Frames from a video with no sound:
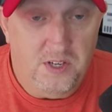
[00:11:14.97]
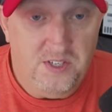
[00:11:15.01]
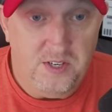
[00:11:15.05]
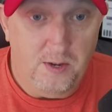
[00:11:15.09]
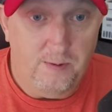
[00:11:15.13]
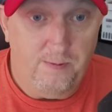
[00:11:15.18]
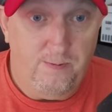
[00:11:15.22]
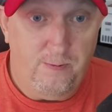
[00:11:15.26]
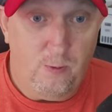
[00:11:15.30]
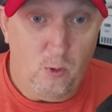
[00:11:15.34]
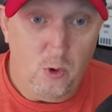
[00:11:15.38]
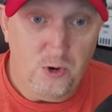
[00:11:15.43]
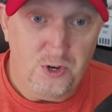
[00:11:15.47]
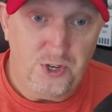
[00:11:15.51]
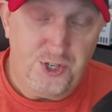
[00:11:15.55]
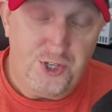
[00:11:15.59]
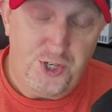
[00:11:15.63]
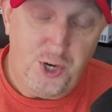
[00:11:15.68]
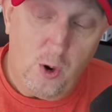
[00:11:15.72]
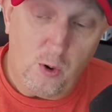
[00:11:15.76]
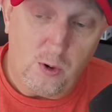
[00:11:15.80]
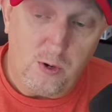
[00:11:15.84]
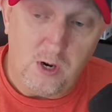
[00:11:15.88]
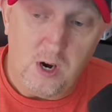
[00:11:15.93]
a force
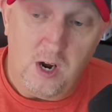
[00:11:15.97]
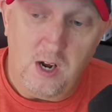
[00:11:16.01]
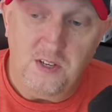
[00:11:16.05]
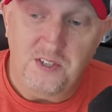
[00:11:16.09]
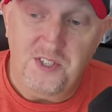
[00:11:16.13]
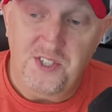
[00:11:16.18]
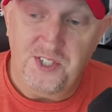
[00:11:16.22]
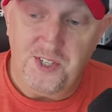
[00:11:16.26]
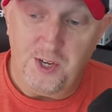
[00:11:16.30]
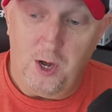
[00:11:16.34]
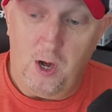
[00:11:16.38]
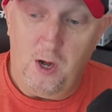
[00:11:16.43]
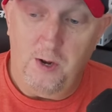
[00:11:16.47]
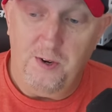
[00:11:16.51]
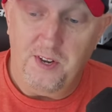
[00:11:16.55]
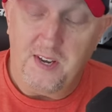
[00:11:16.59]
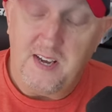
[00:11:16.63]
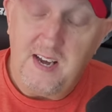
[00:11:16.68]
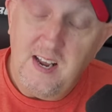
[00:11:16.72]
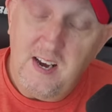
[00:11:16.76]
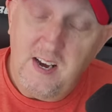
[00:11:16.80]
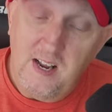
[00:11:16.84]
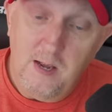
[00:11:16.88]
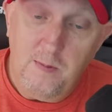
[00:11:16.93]
choke on Sol to
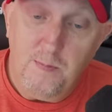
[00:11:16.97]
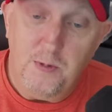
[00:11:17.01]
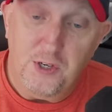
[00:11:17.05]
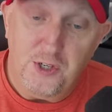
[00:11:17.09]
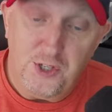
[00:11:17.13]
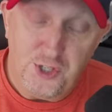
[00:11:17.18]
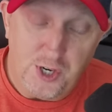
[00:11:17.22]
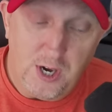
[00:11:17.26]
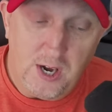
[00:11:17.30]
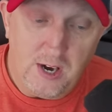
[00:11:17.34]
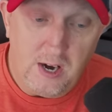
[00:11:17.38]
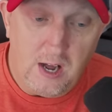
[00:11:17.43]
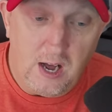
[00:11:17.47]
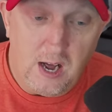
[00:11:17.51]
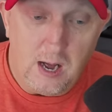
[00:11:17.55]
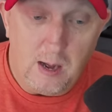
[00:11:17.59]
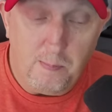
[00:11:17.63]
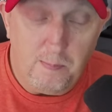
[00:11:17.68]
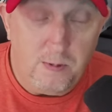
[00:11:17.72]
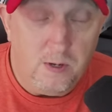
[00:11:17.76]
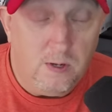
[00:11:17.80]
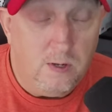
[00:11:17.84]
get him to shut up,